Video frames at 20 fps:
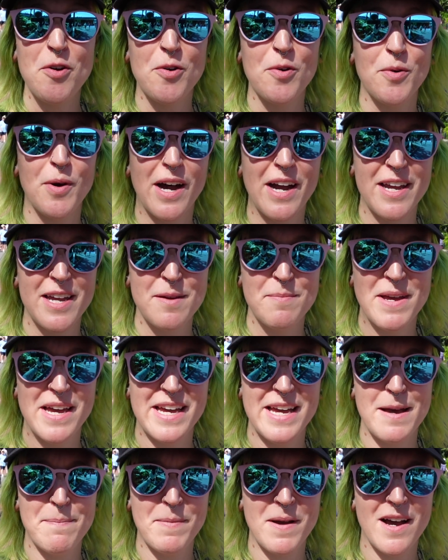Hello, I am
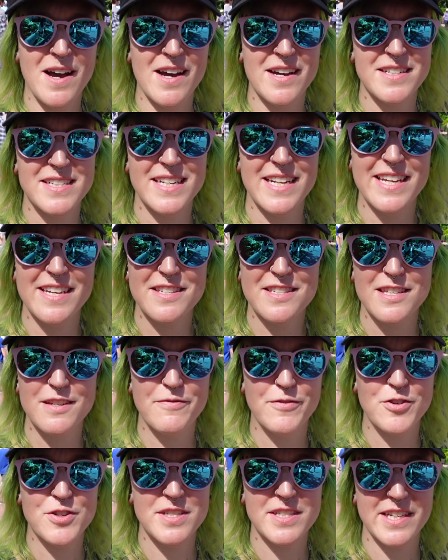at EPCOT. Today is the
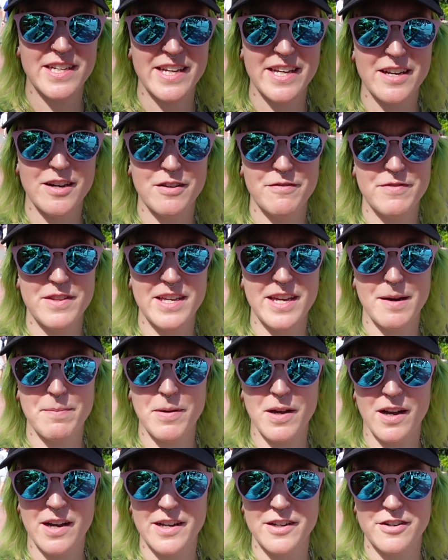first day of the
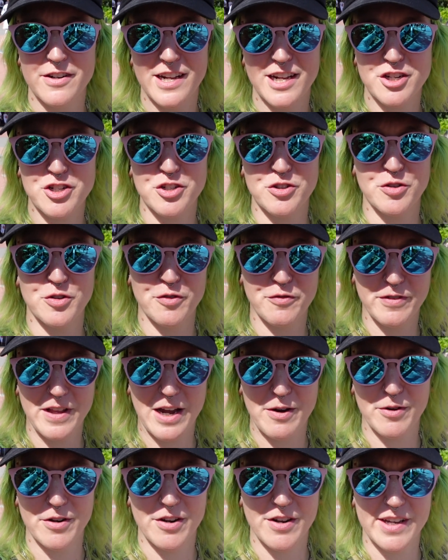EPCOT International
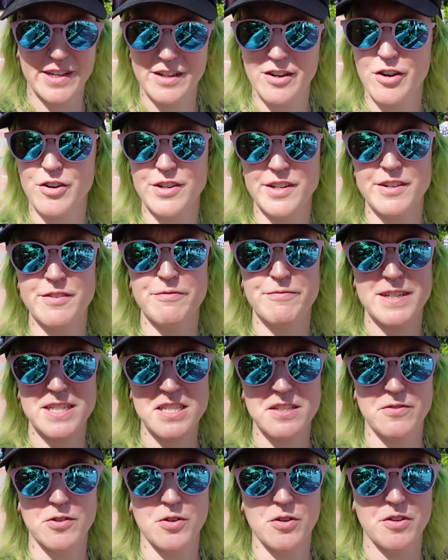Flower and Garden
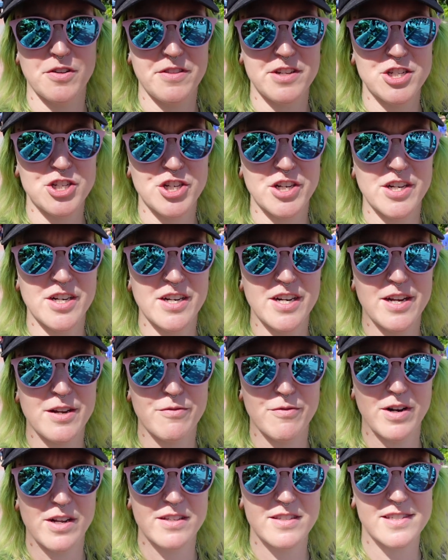Festival. This year it
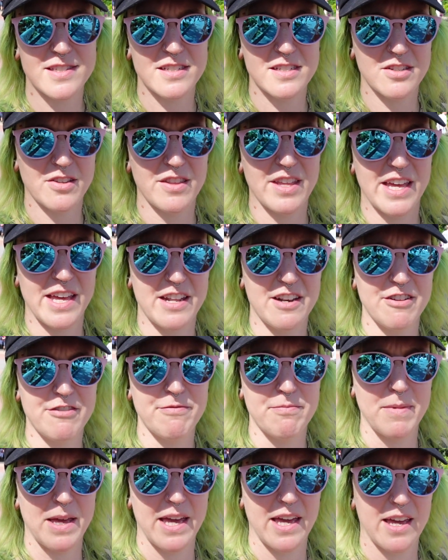runs until the end
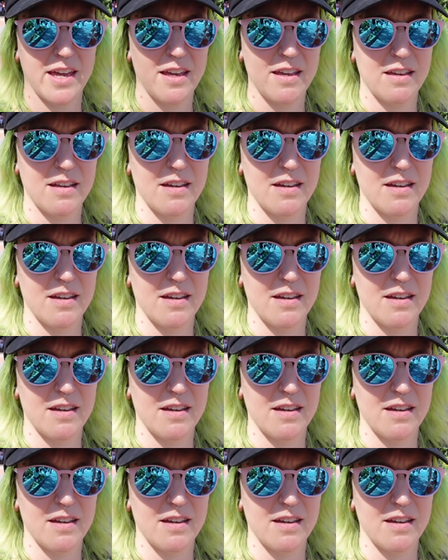of May.